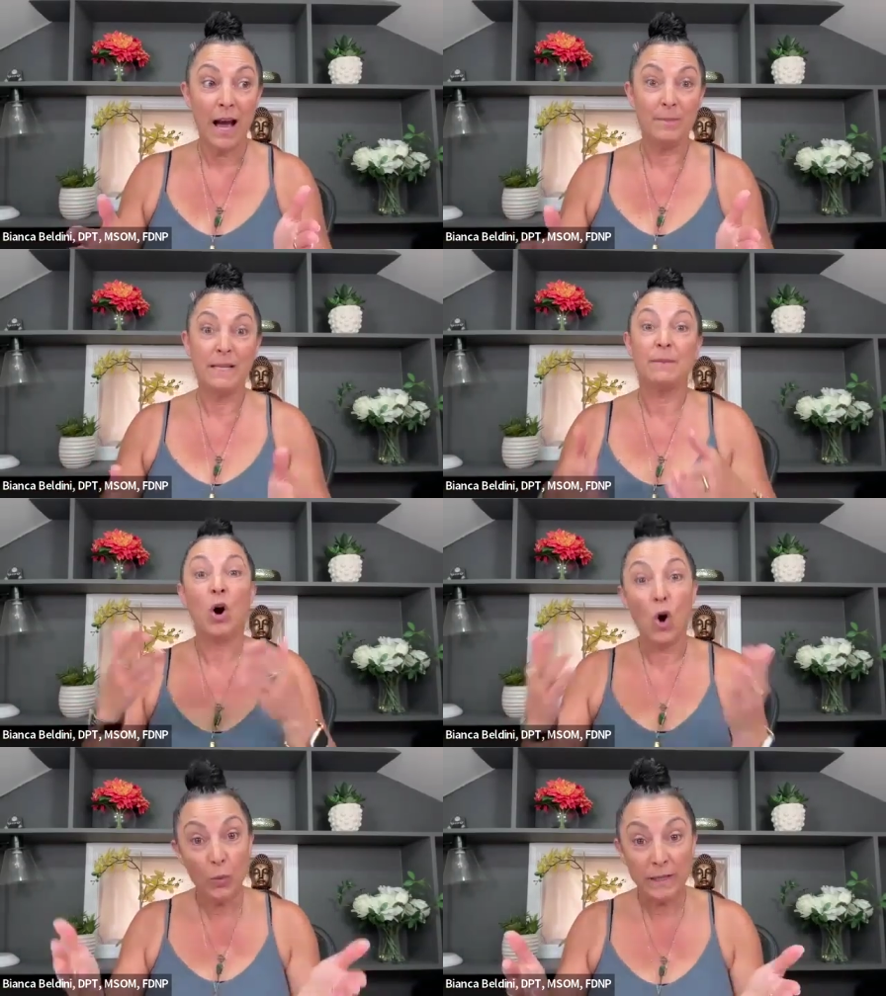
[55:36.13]
I mean,
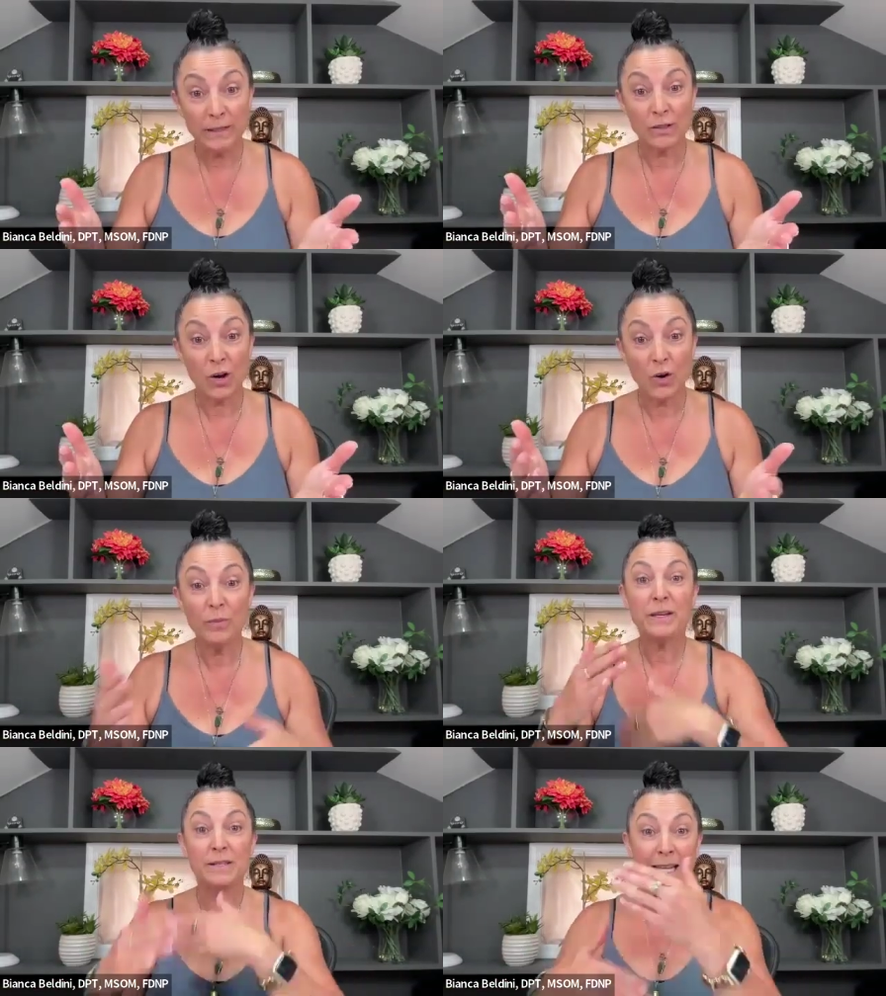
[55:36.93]
I'm hoping
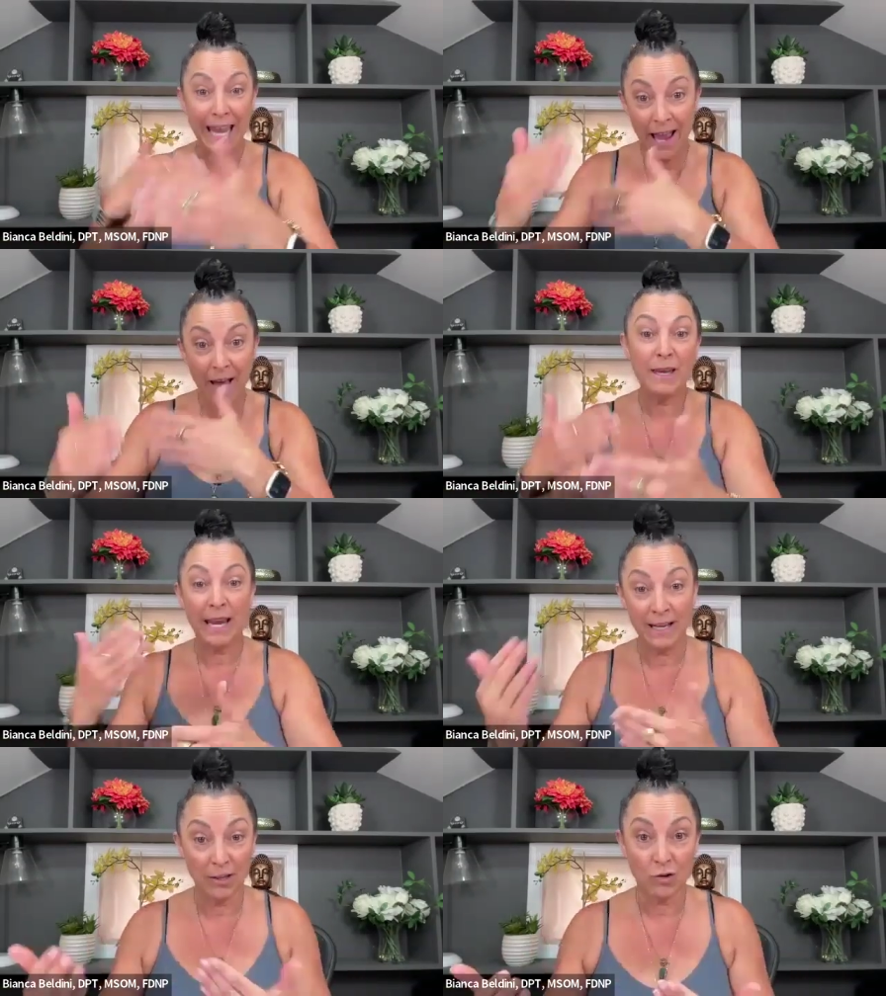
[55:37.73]
so because I am
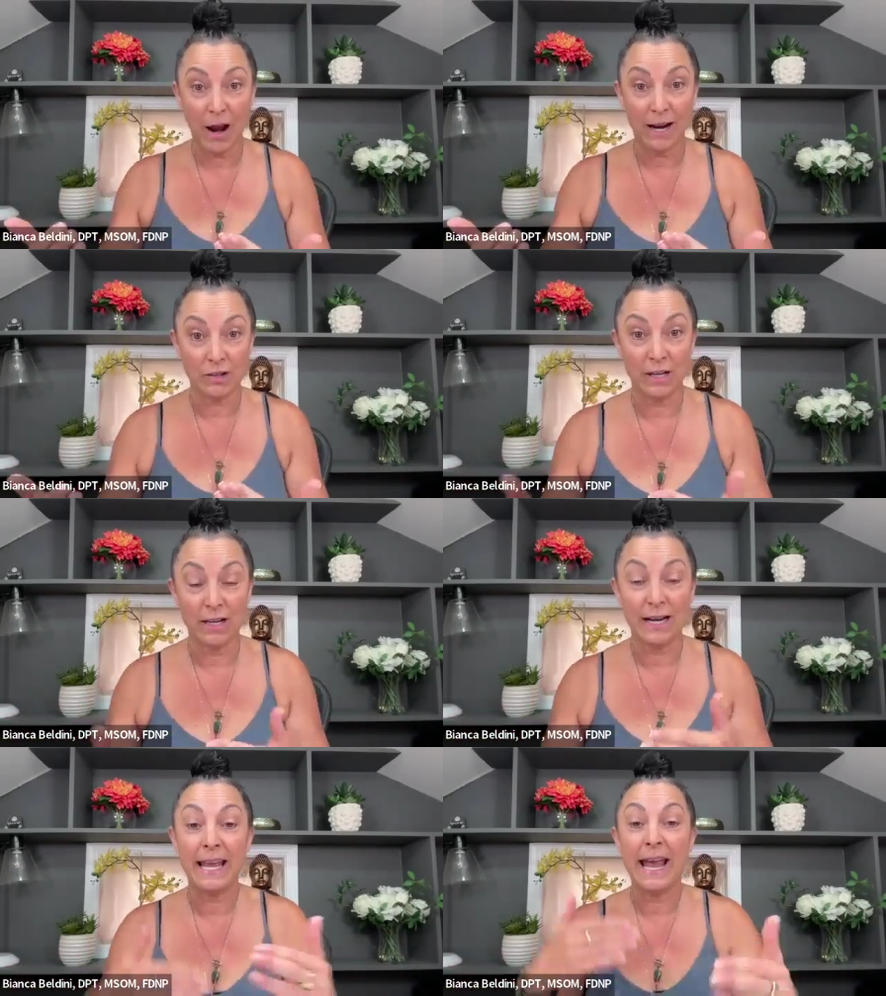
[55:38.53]
gaining
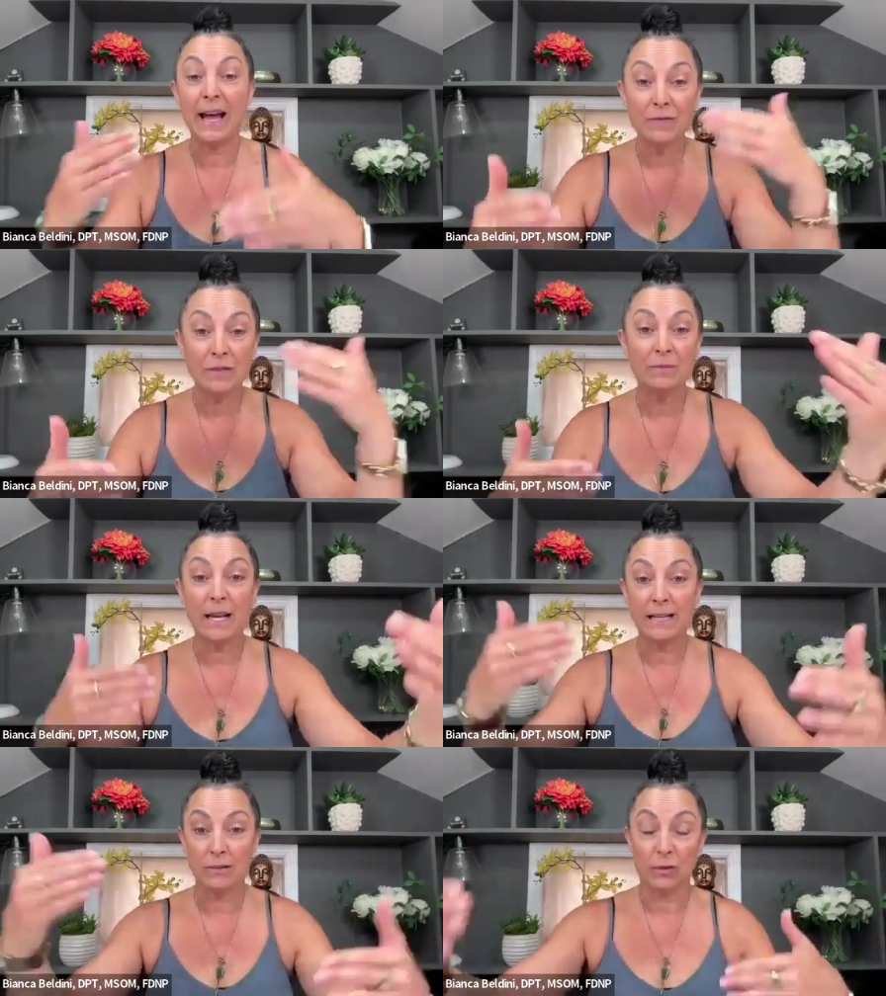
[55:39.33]
traction and I have some
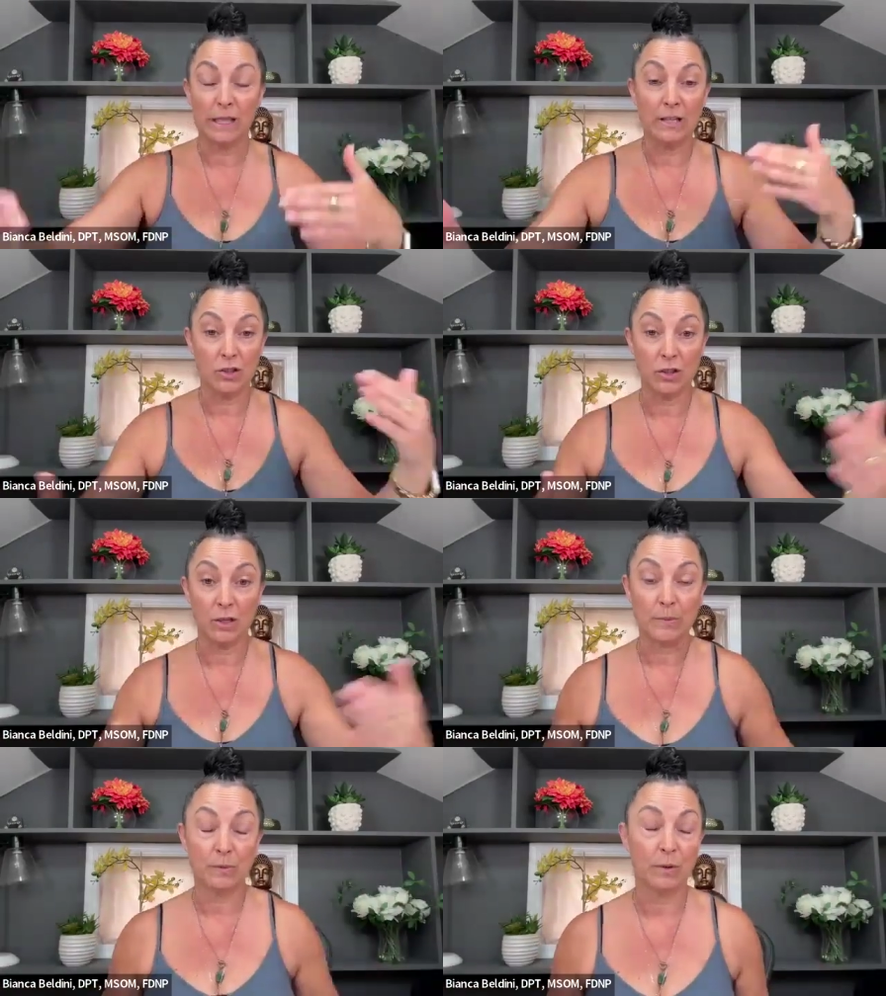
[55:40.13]
nice
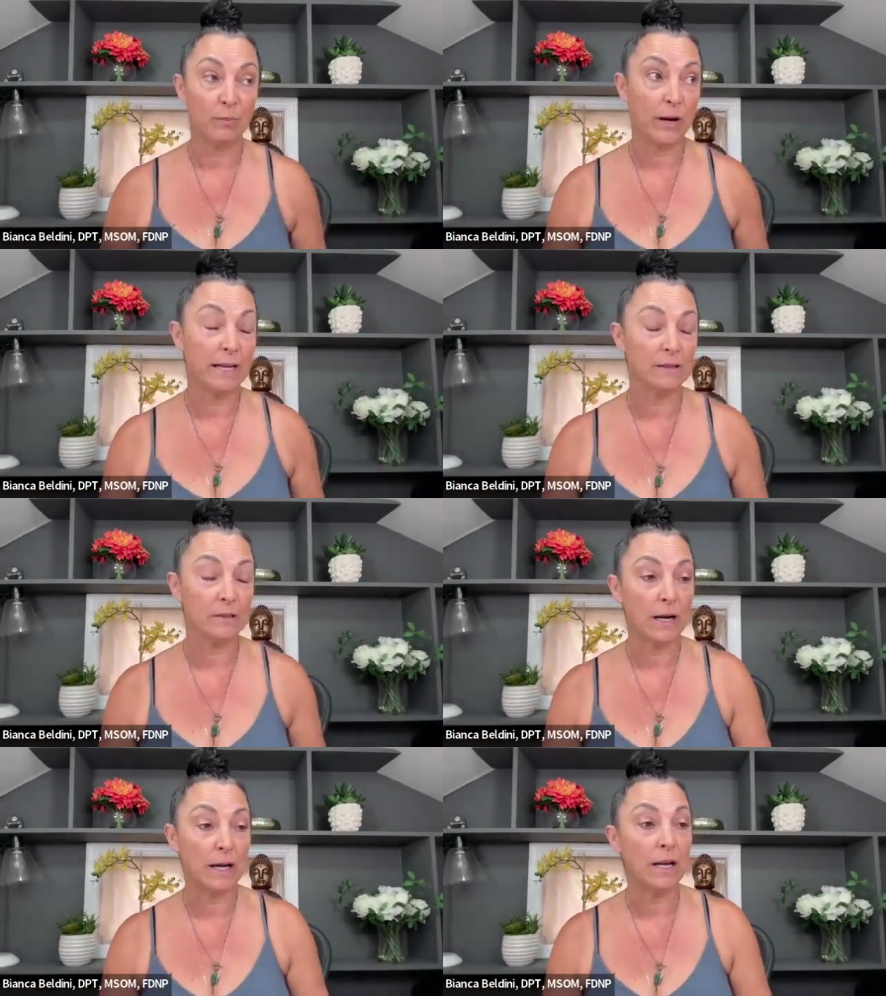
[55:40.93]
relationships with
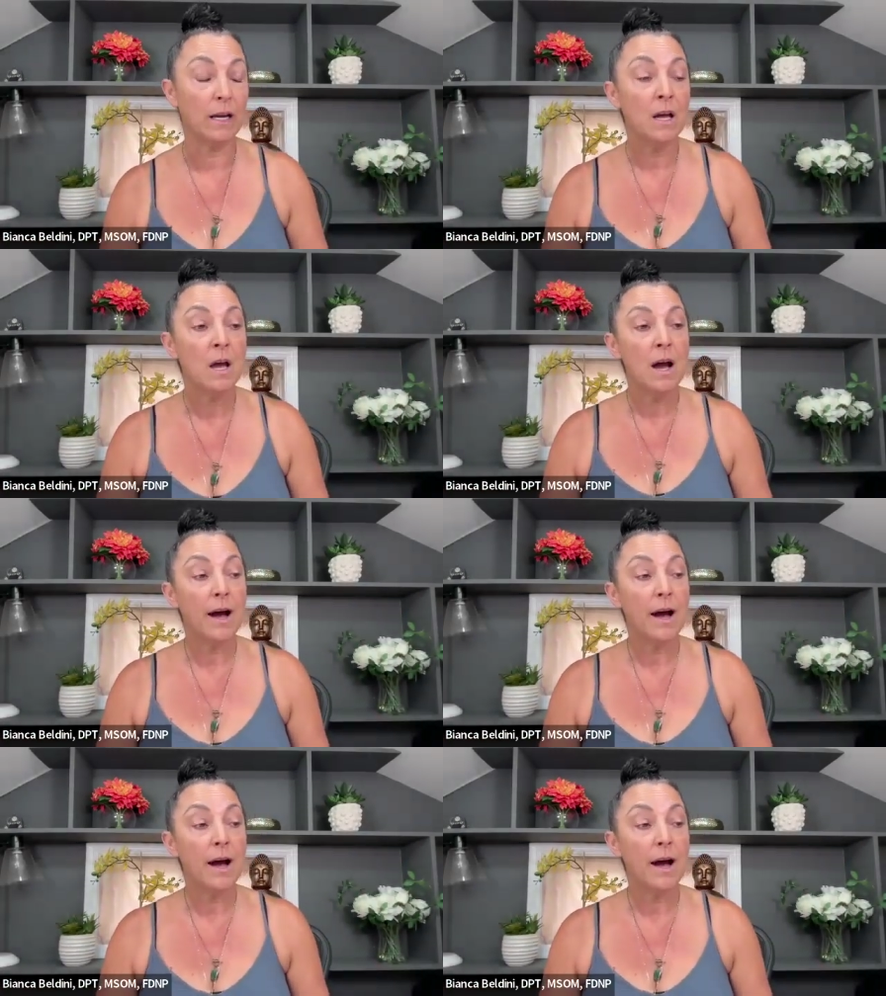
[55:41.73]
brands already.